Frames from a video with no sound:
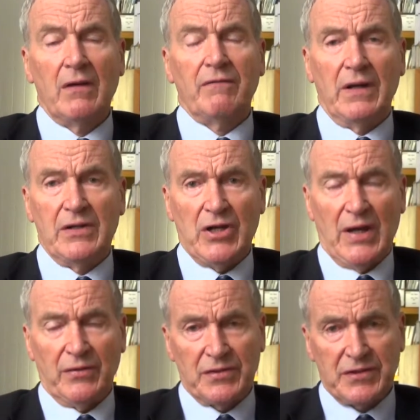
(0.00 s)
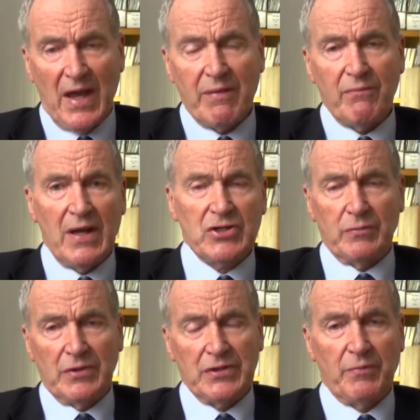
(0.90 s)
village had the same
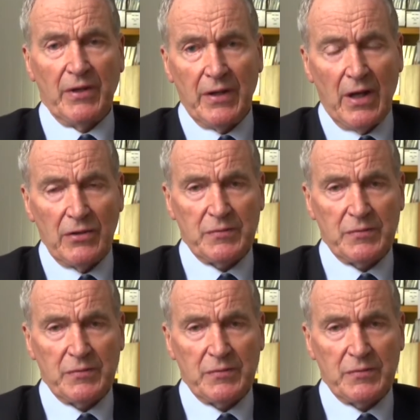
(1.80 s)
measurements but no